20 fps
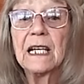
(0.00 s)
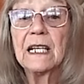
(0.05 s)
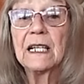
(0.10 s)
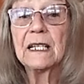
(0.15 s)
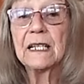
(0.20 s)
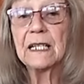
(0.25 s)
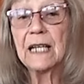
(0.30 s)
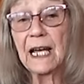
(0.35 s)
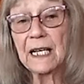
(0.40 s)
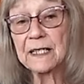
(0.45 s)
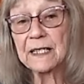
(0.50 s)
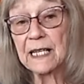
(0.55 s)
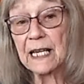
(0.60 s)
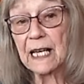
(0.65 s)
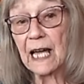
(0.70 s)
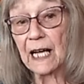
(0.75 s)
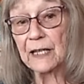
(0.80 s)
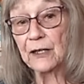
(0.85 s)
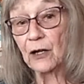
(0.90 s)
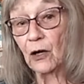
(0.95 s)
Next thing
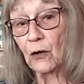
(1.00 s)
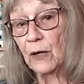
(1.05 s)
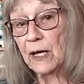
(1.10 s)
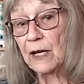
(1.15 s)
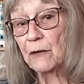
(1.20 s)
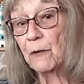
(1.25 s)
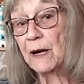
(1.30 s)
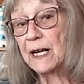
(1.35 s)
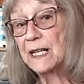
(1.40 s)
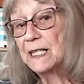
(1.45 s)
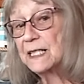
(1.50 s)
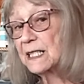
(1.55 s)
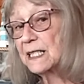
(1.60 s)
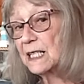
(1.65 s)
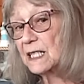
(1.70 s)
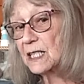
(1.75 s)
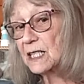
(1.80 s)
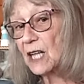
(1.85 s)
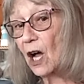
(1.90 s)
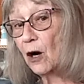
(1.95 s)
I know, he raised
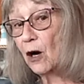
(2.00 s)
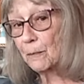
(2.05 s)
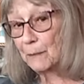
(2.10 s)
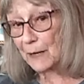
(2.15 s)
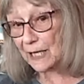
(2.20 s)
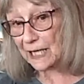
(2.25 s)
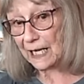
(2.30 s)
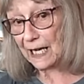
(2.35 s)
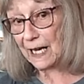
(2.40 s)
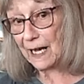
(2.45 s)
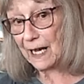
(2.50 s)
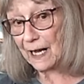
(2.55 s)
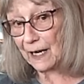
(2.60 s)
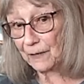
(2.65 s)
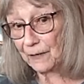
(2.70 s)
his arm again,